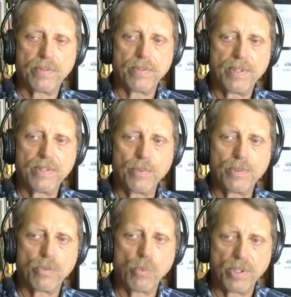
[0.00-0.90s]
This was
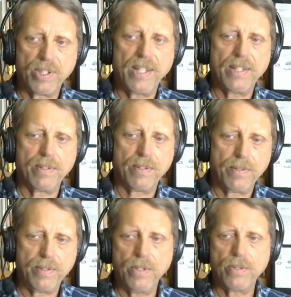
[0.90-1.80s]
toward the end of the
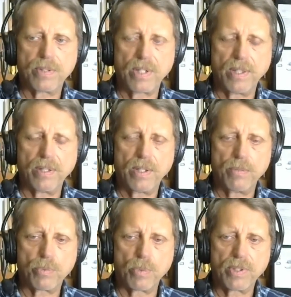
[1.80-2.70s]
years I was
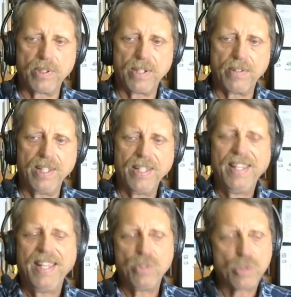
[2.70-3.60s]
working there, and
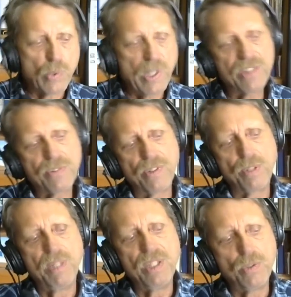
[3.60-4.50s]
he was transferring
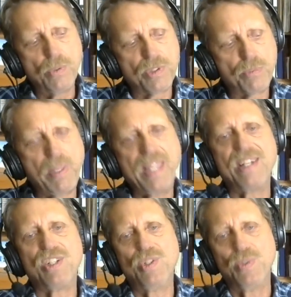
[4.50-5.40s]
me to a Spanish
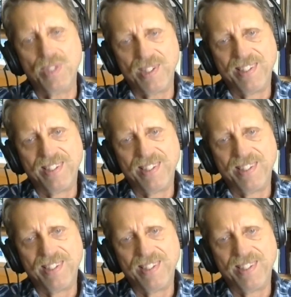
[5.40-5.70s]
unit,